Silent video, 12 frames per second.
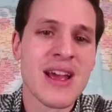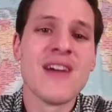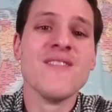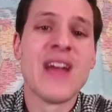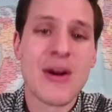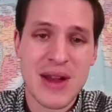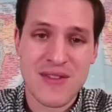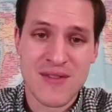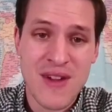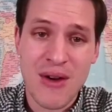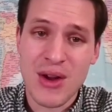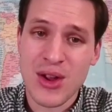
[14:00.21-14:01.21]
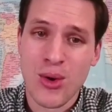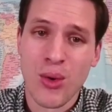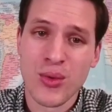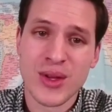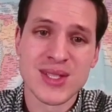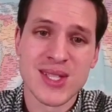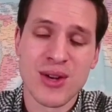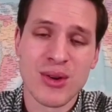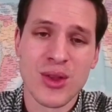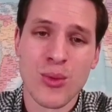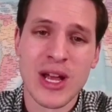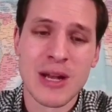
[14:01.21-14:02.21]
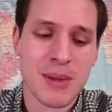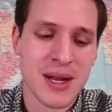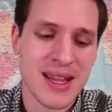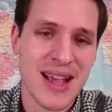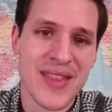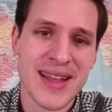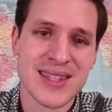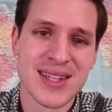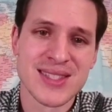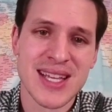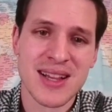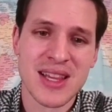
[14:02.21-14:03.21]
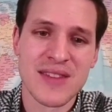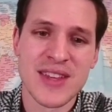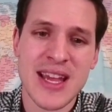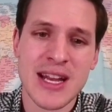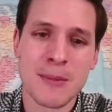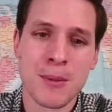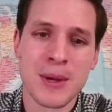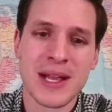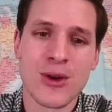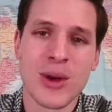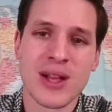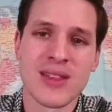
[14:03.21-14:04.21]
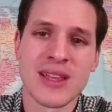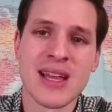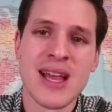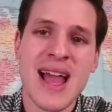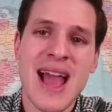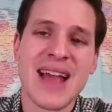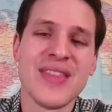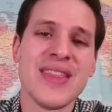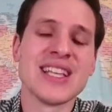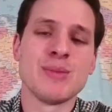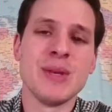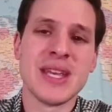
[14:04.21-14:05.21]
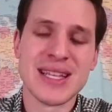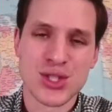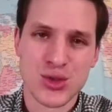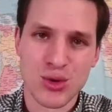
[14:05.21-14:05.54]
very, very cold considering the wind. But again, that does get alleviated pretty quickly and things begin to